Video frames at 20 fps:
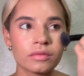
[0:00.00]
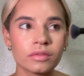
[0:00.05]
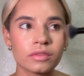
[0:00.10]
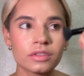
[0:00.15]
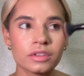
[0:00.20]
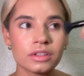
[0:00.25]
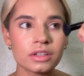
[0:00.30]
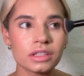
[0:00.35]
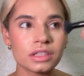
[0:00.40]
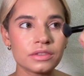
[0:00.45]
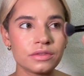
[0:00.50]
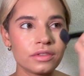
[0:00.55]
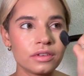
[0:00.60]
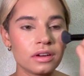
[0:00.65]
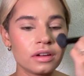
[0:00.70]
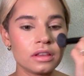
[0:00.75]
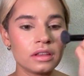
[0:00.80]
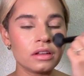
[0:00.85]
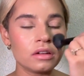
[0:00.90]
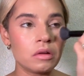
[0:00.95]
Just for
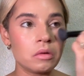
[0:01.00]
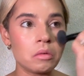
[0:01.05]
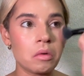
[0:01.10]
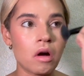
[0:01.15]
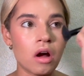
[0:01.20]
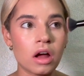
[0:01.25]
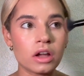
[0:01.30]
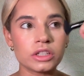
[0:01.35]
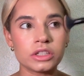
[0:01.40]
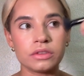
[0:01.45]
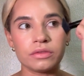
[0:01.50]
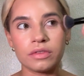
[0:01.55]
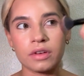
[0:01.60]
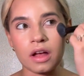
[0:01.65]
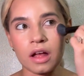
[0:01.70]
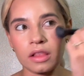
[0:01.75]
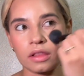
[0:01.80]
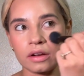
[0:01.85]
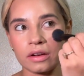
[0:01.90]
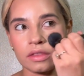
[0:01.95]
a little wash of
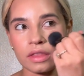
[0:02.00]
color.